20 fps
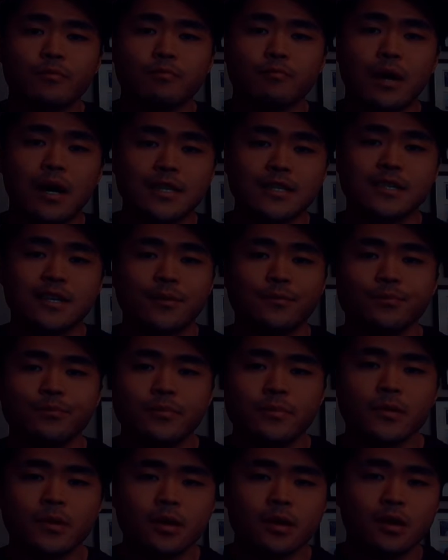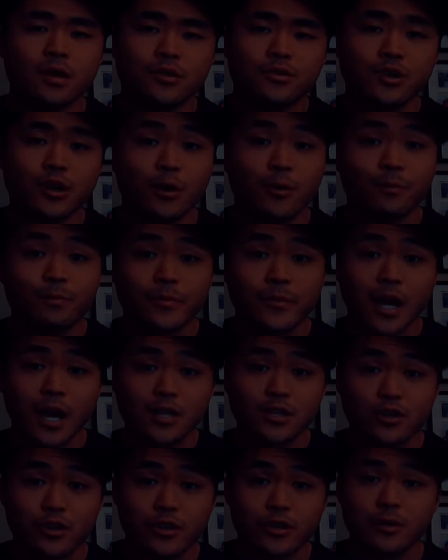Mindset. So,
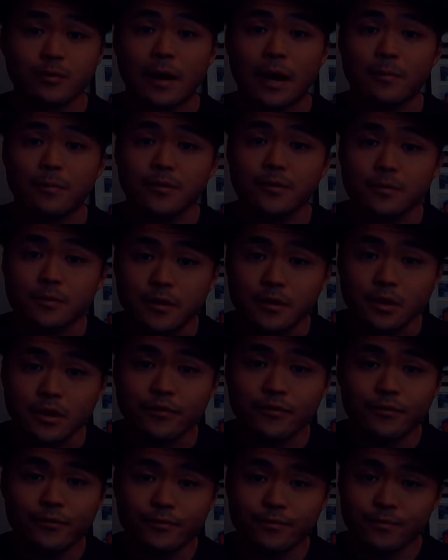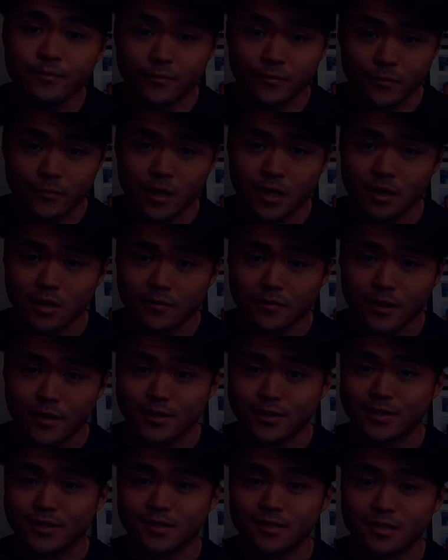contrary to popular belief, none of
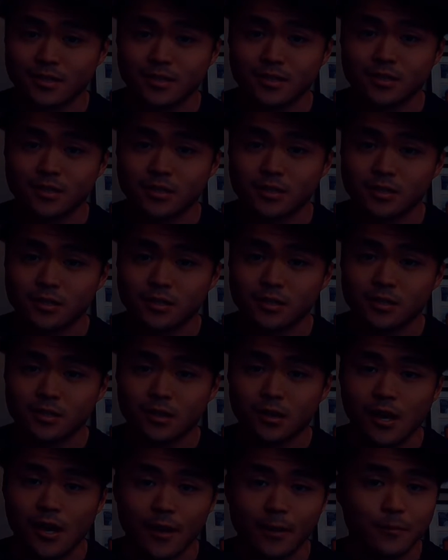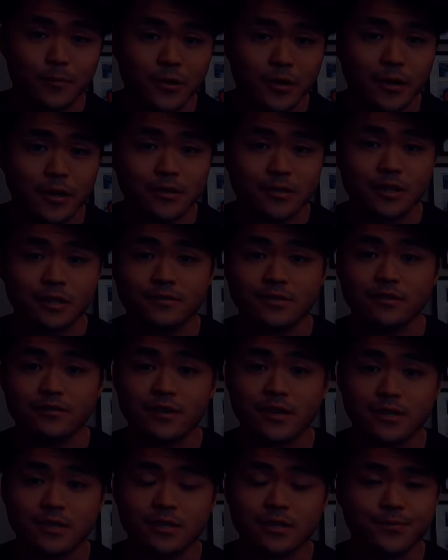us like putting ourselves at
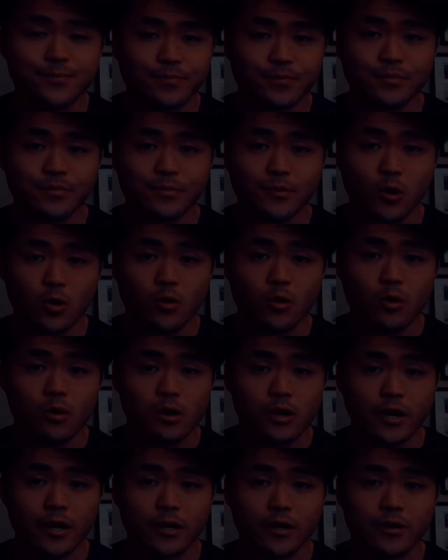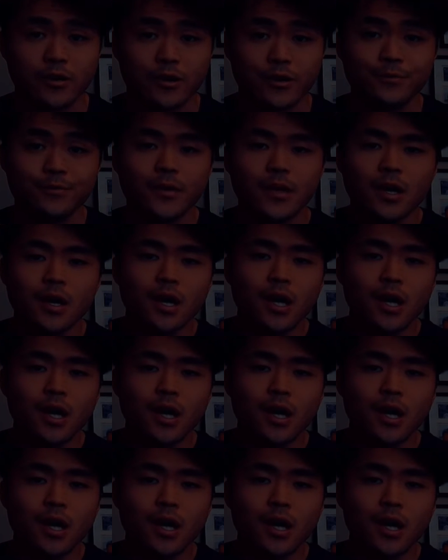risk or getting hurt.